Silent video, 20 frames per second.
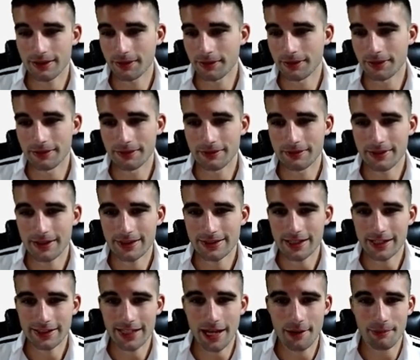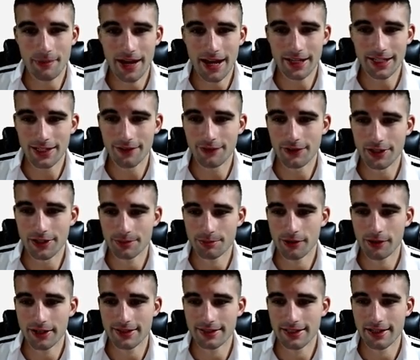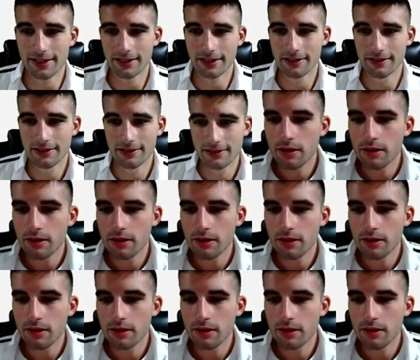And it's not that bad given his price tag.